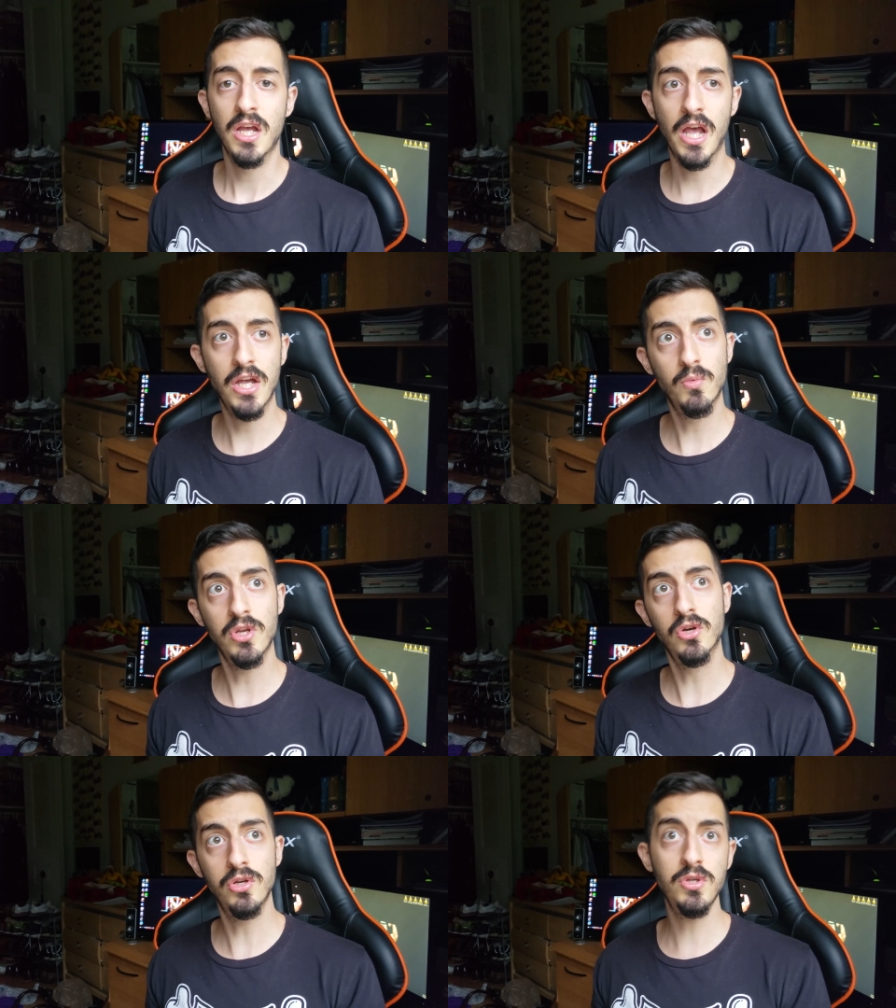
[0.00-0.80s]
And when
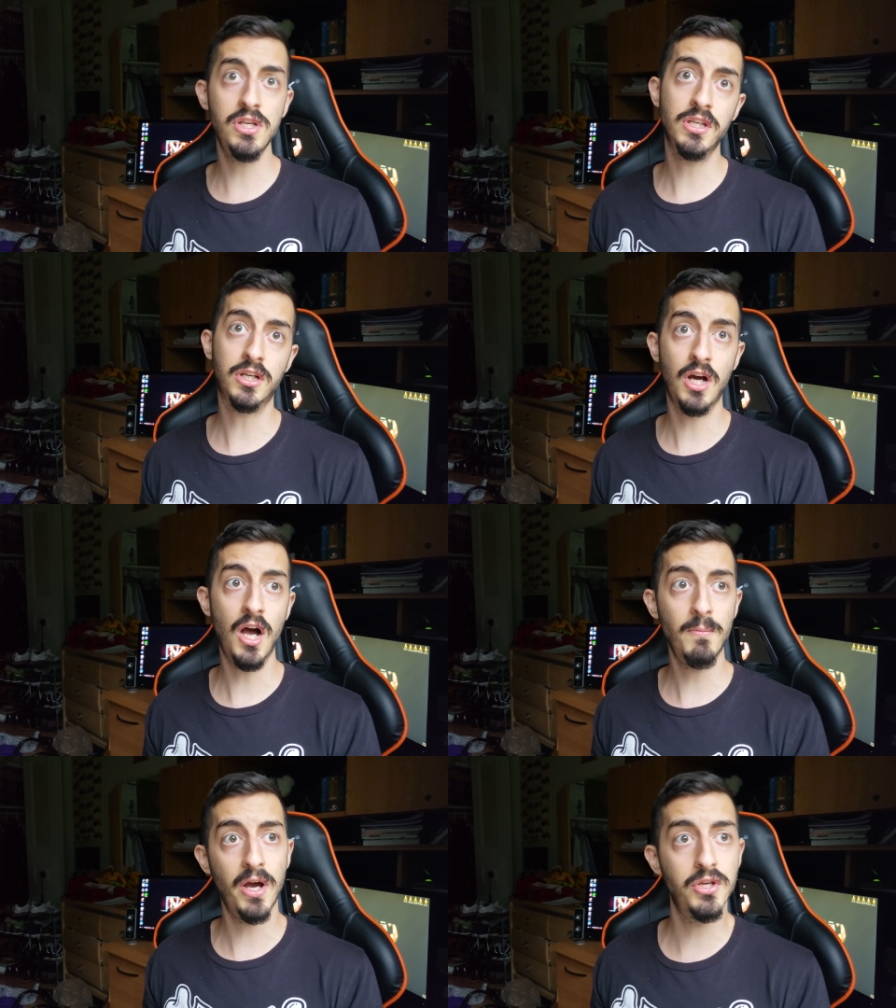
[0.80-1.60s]
you're using the
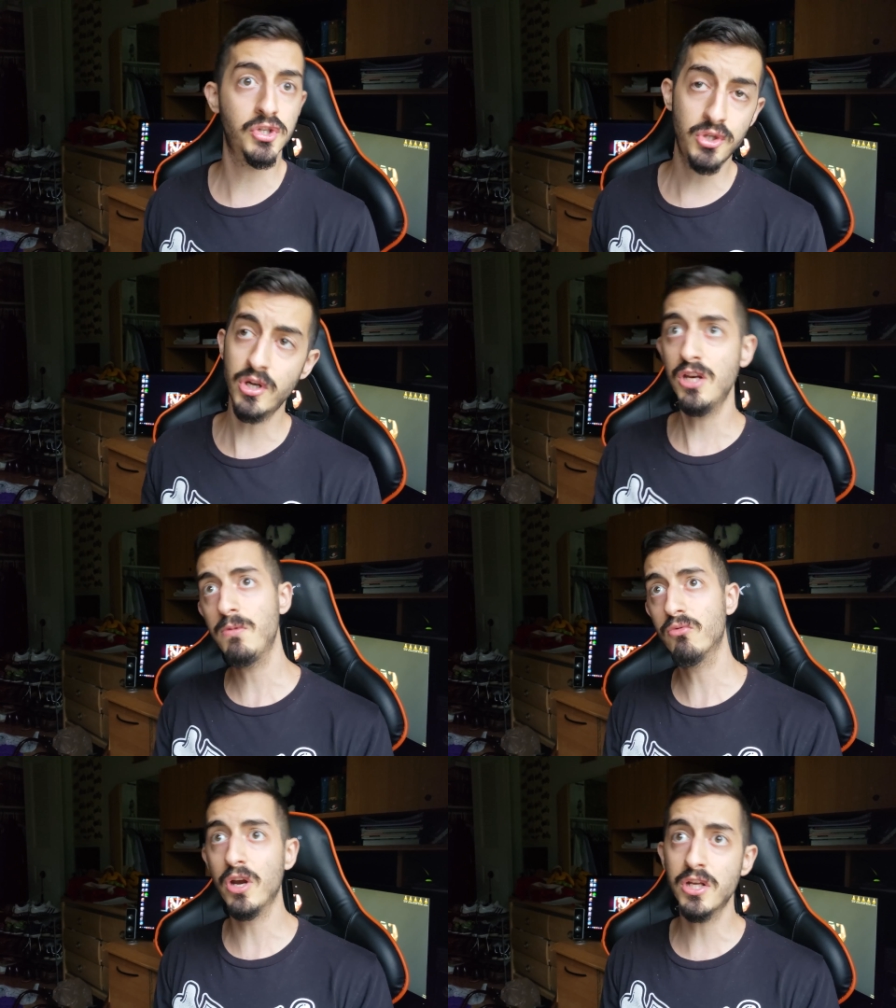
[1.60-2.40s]
combine, you're still going to
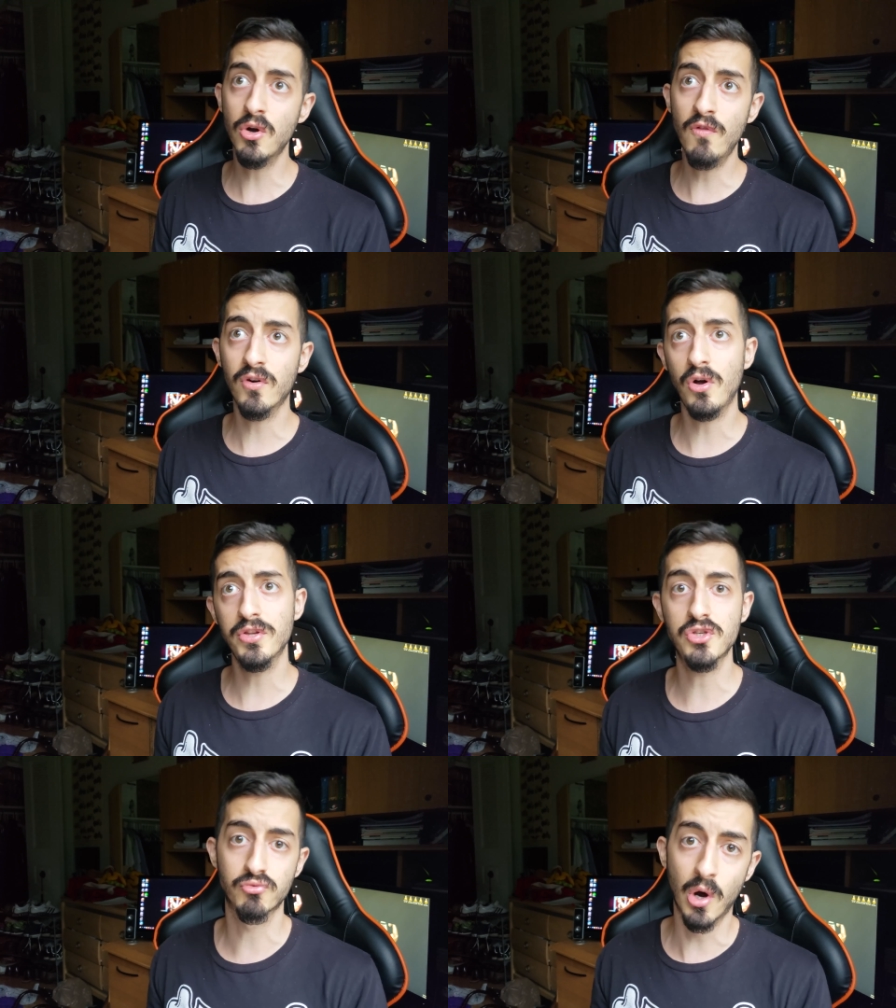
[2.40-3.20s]
be running over all
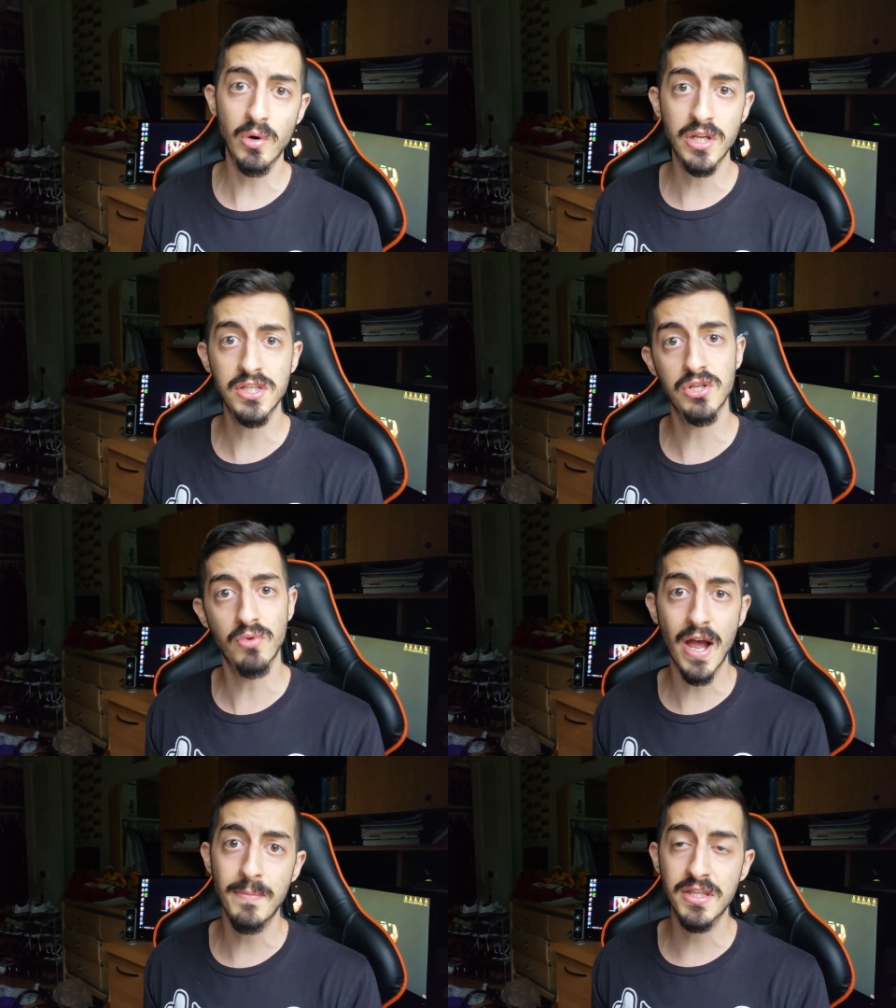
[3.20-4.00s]
these rodents and
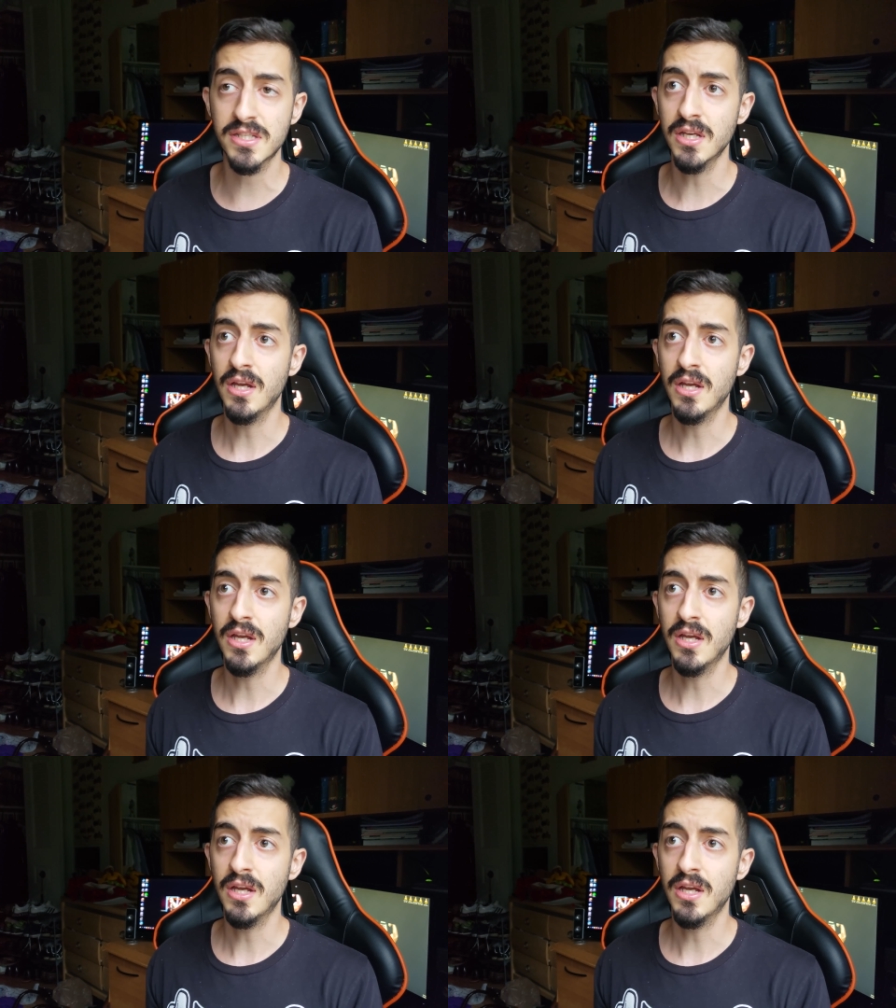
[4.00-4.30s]
rabbits.